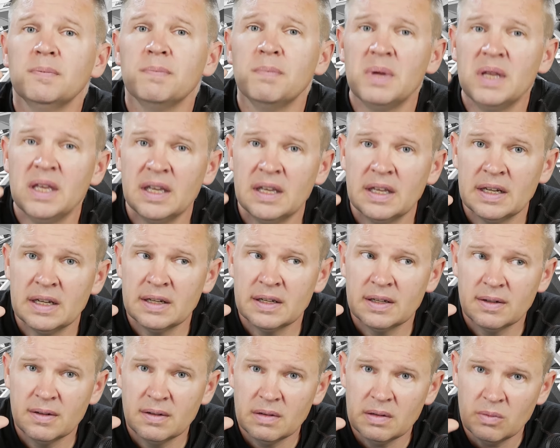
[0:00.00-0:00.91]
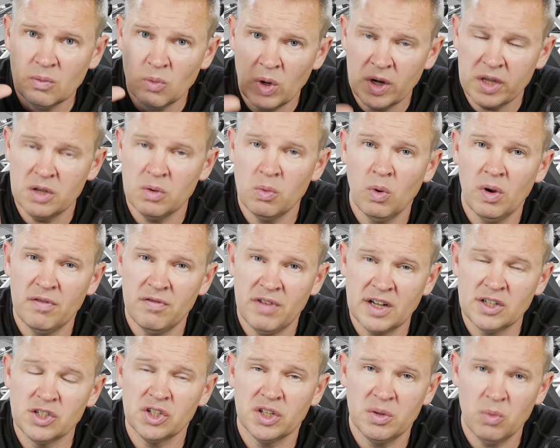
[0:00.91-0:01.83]
being what you
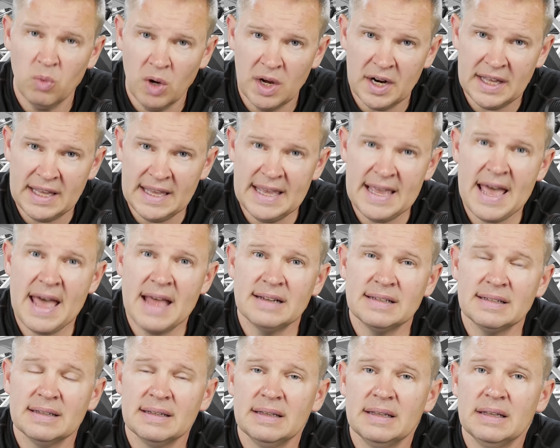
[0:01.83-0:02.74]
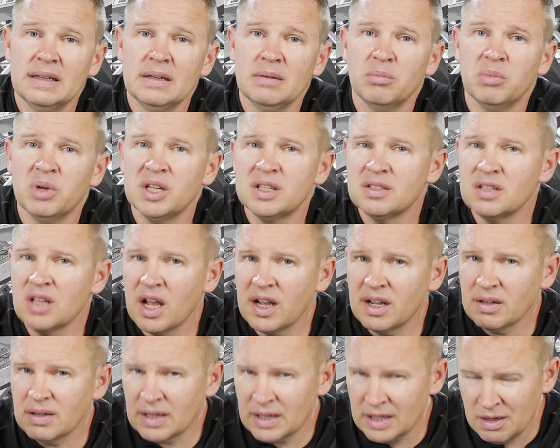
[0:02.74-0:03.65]
eventually want to get, but it's
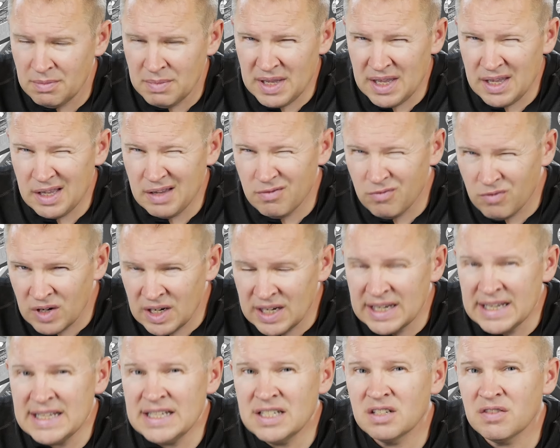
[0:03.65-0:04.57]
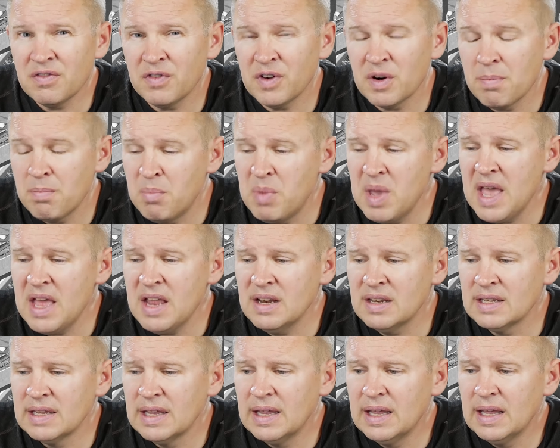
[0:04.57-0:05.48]
not going to be released for a
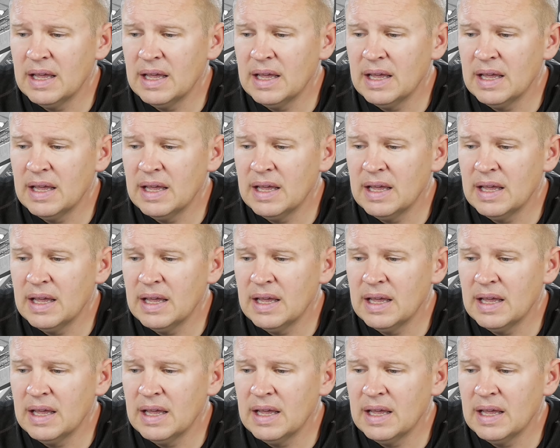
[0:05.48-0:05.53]
bit.